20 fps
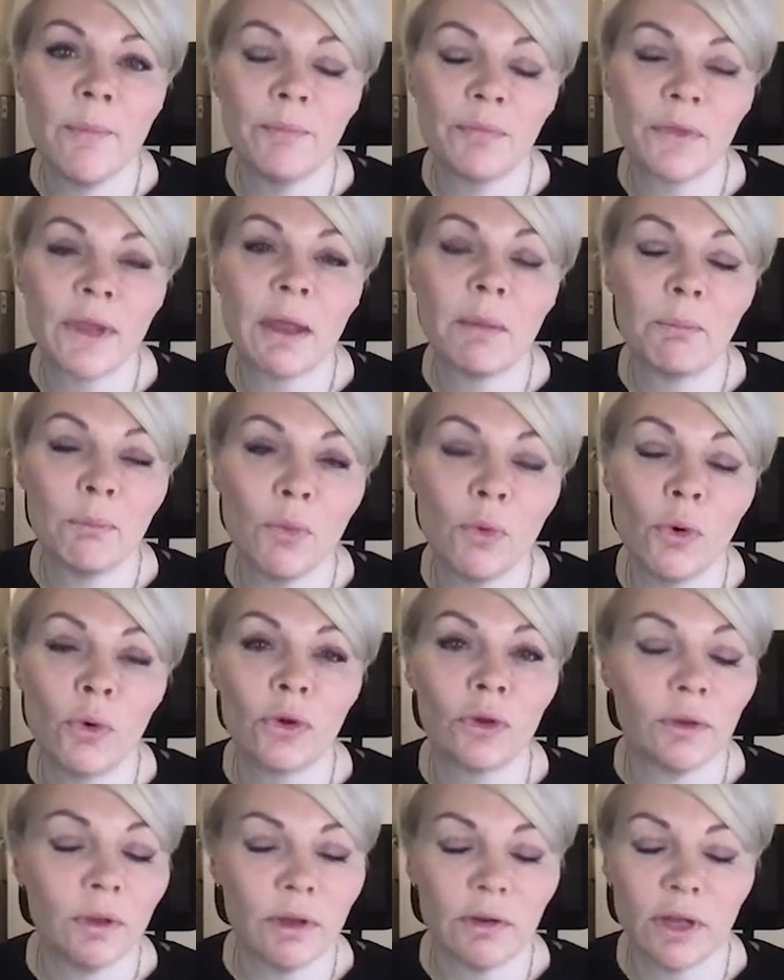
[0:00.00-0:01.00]
more
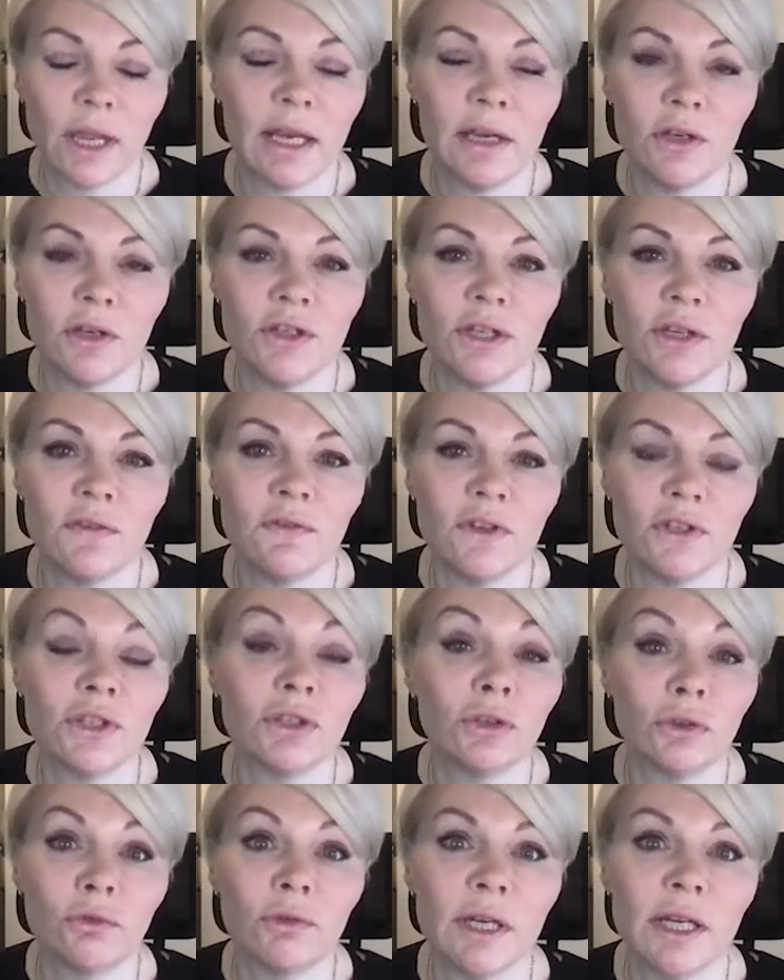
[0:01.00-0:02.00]
energy
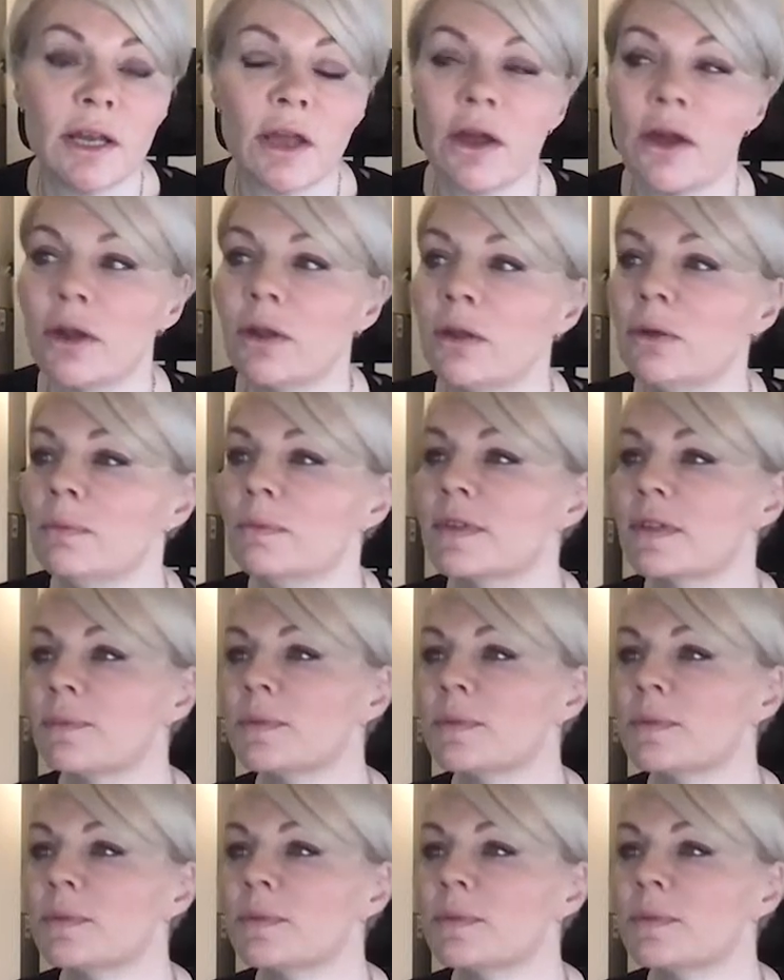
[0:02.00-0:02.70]
efficient greener homes.